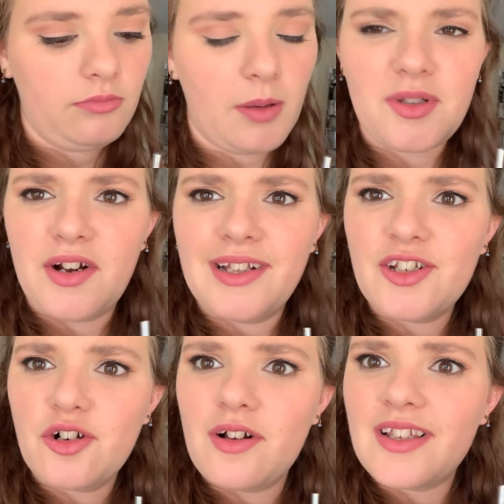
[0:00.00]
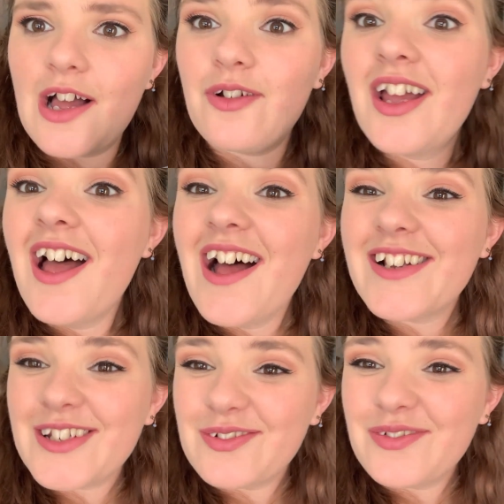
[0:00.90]
I'm sorry, that straw is loud.
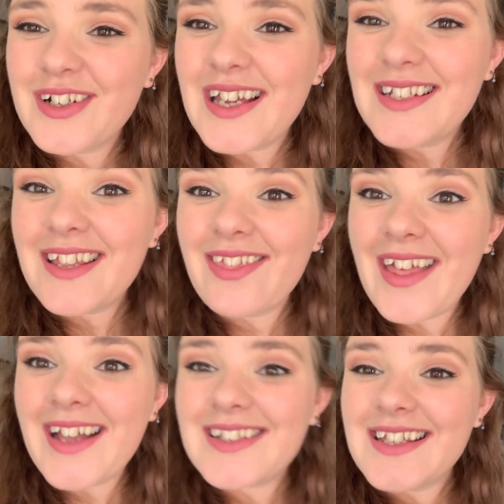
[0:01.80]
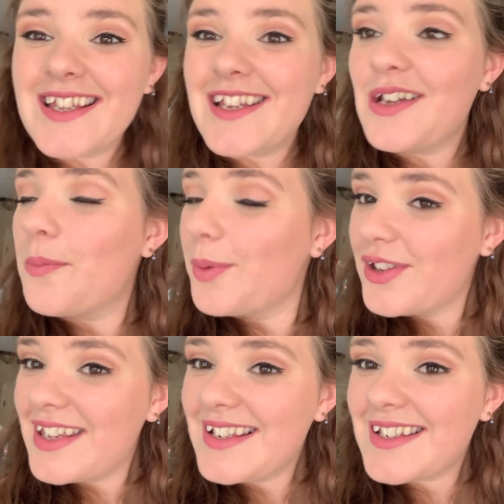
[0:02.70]
Don't forget that the
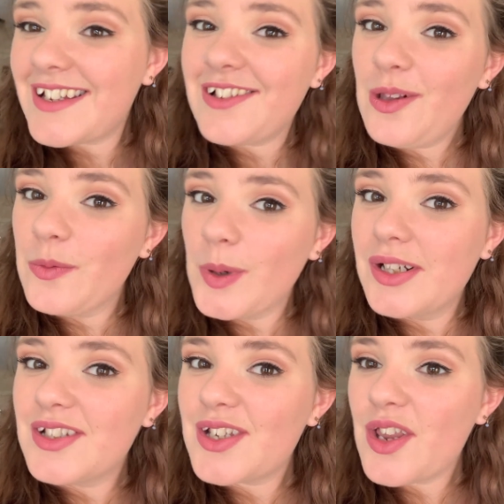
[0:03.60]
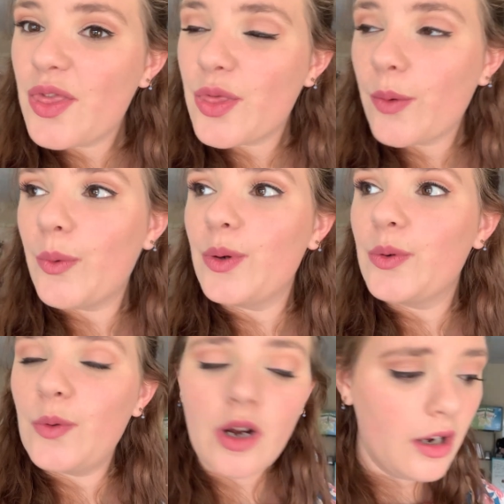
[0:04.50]
birthday sale runs
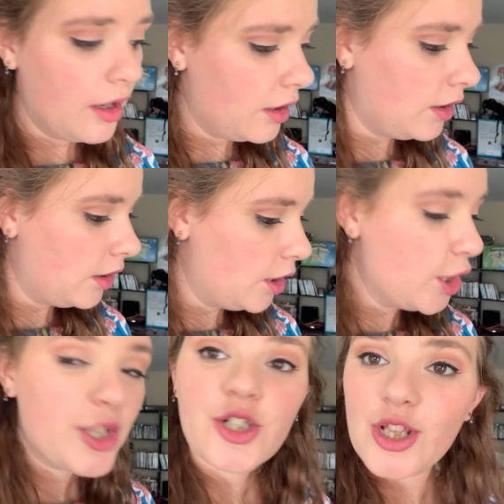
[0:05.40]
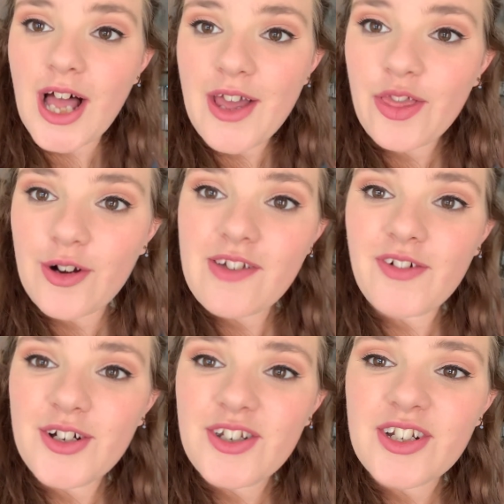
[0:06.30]
through July
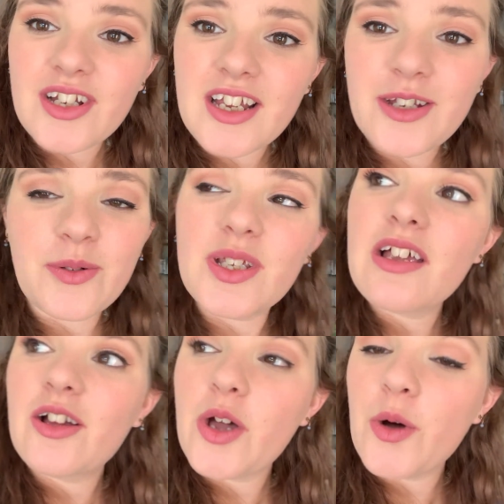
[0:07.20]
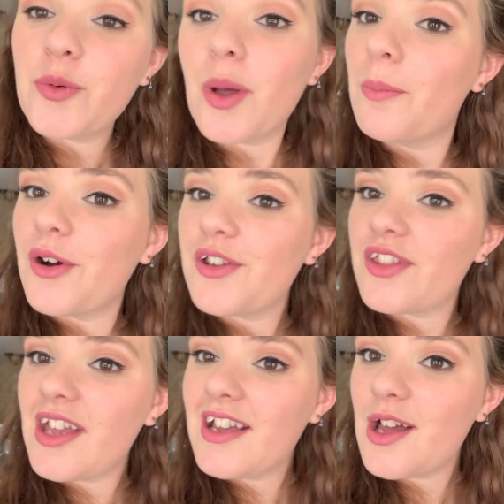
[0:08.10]
31st. Use code
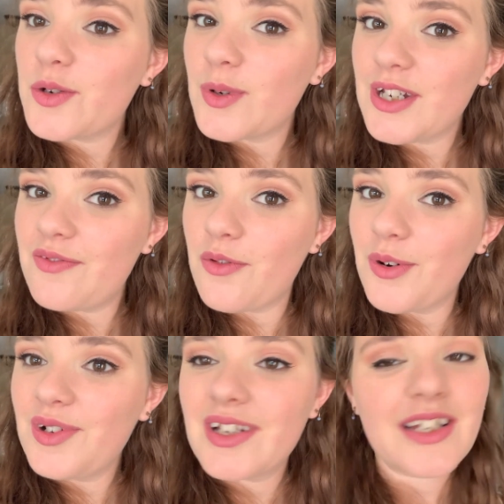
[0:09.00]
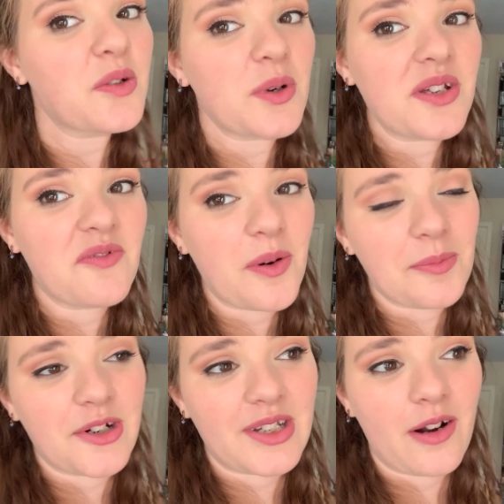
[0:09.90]
BIRTHDAY24 to get
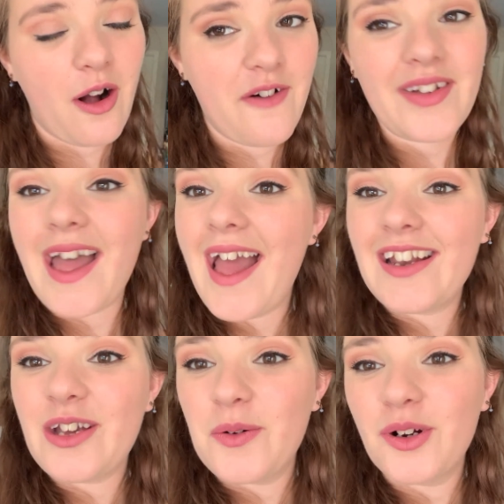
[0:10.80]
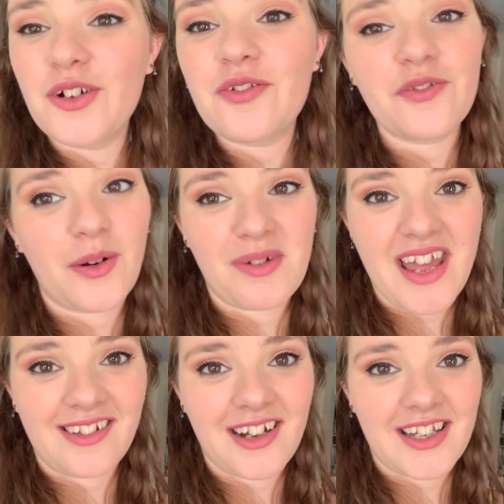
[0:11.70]
24% off any order from
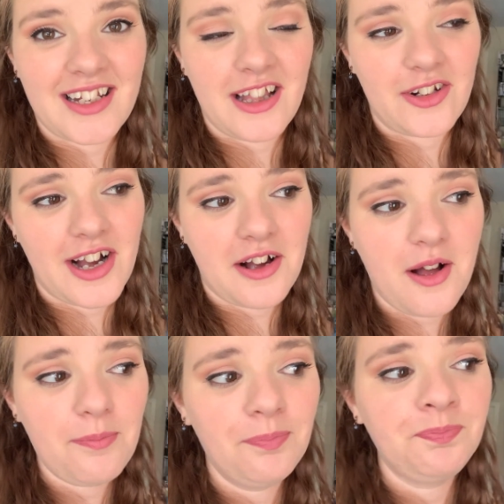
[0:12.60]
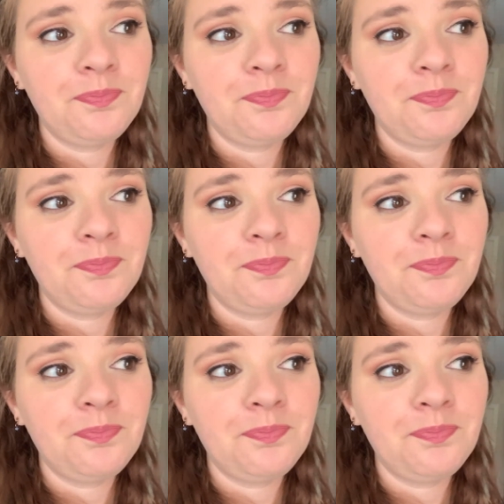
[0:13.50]
caitlincostello.com.